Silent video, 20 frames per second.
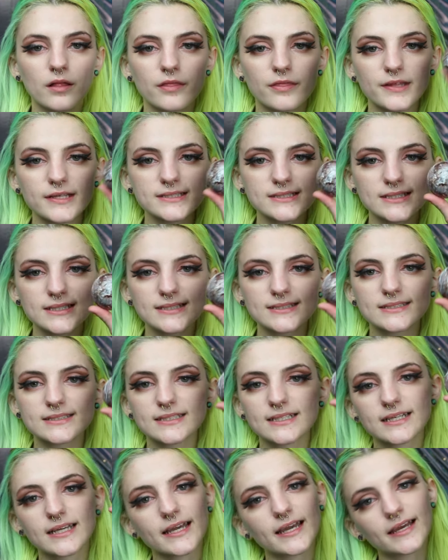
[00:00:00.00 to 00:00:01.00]
This is
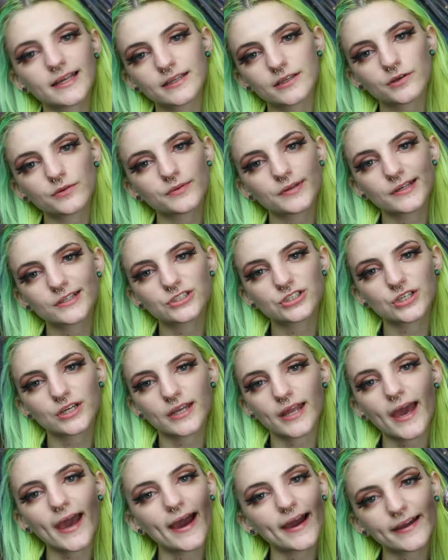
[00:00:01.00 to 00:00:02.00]
the
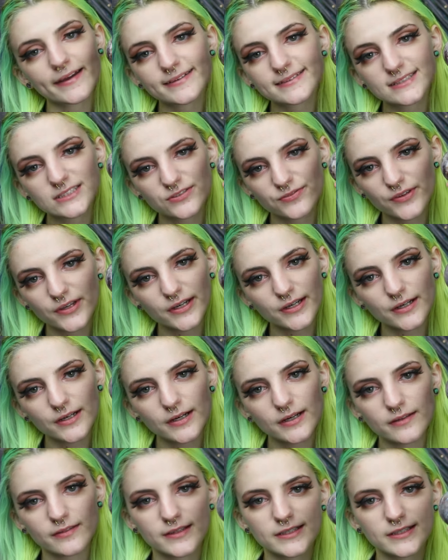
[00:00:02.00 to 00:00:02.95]
Indonesian Agate Sphere.